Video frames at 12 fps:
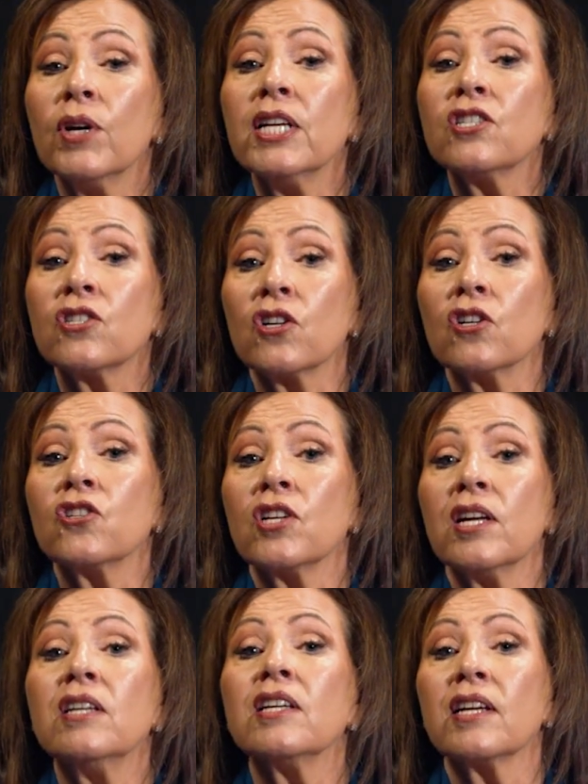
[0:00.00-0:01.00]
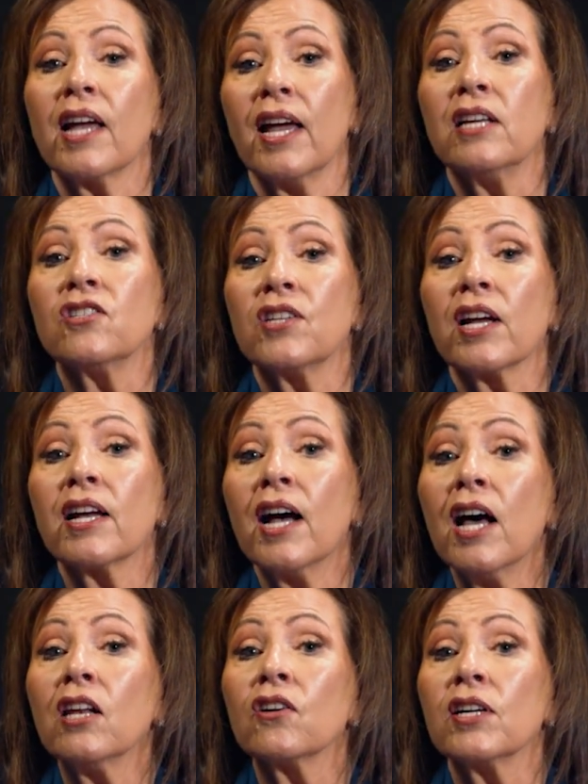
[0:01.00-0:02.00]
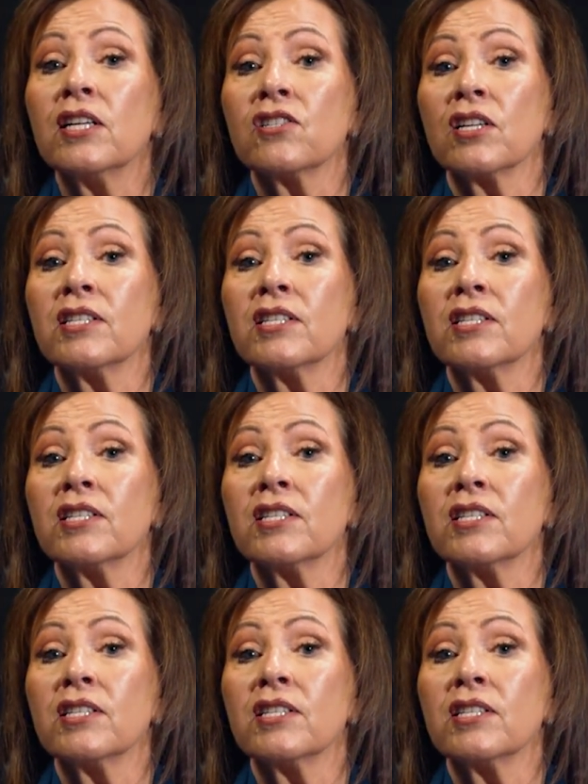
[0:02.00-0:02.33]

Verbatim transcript: Research indicates that color is